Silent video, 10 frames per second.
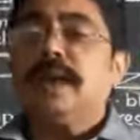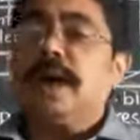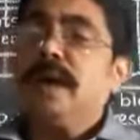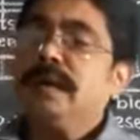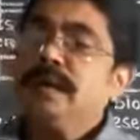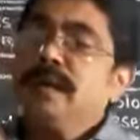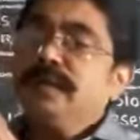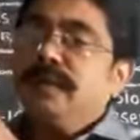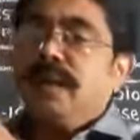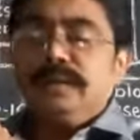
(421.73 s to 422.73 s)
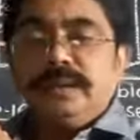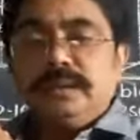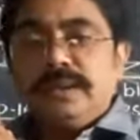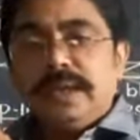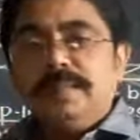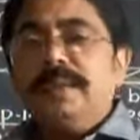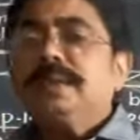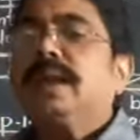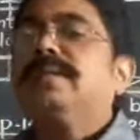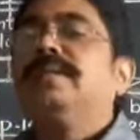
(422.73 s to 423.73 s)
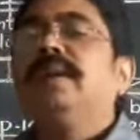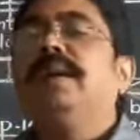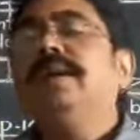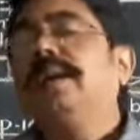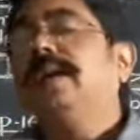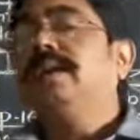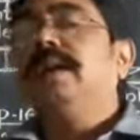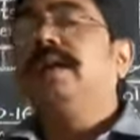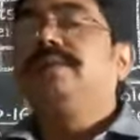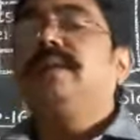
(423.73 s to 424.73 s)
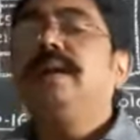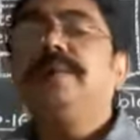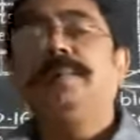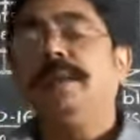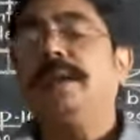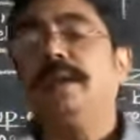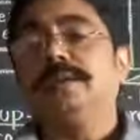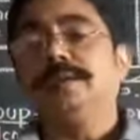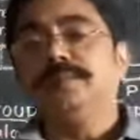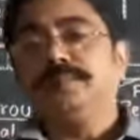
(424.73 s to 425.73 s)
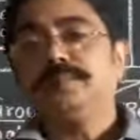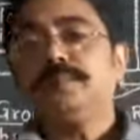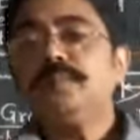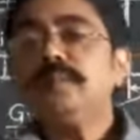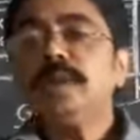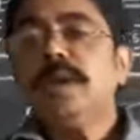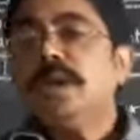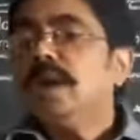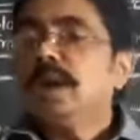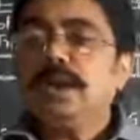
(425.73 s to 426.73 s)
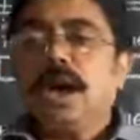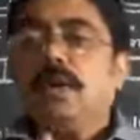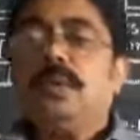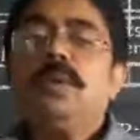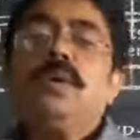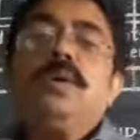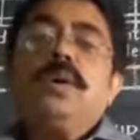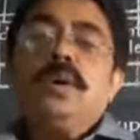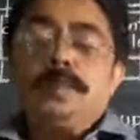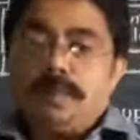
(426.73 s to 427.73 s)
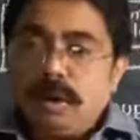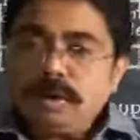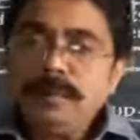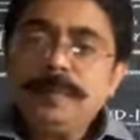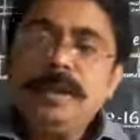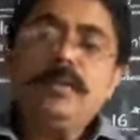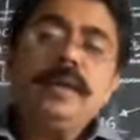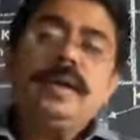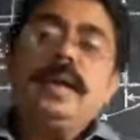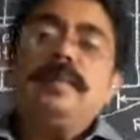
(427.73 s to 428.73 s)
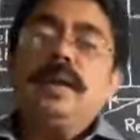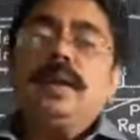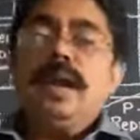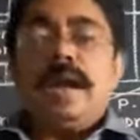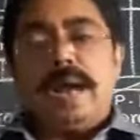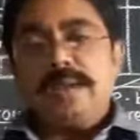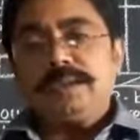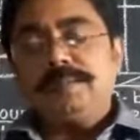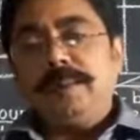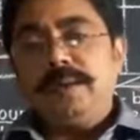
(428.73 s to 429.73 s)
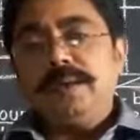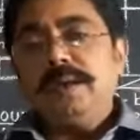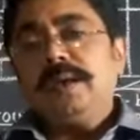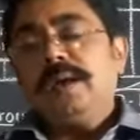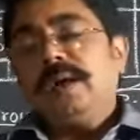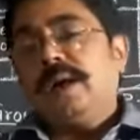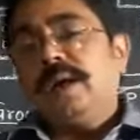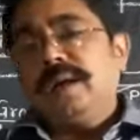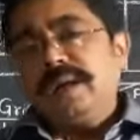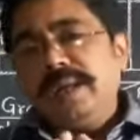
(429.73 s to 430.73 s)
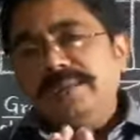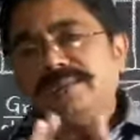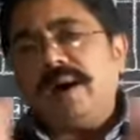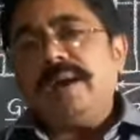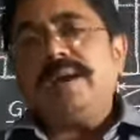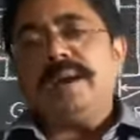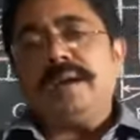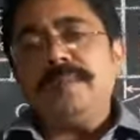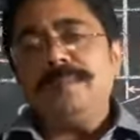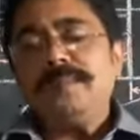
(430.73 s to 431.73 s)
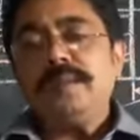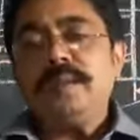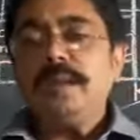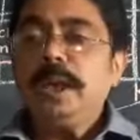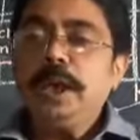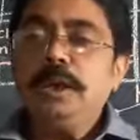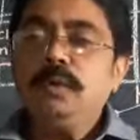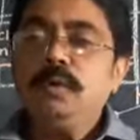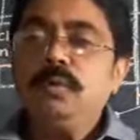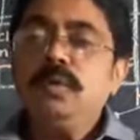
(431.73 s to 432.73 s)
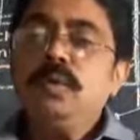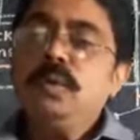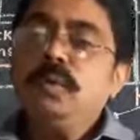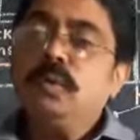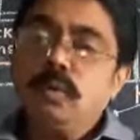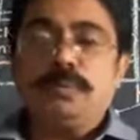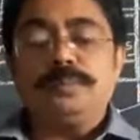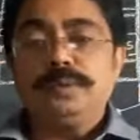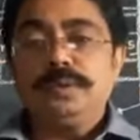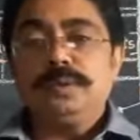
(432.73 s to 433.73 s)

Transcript: are filled in the different periods. Now, modern periodic table has been divided into blocks.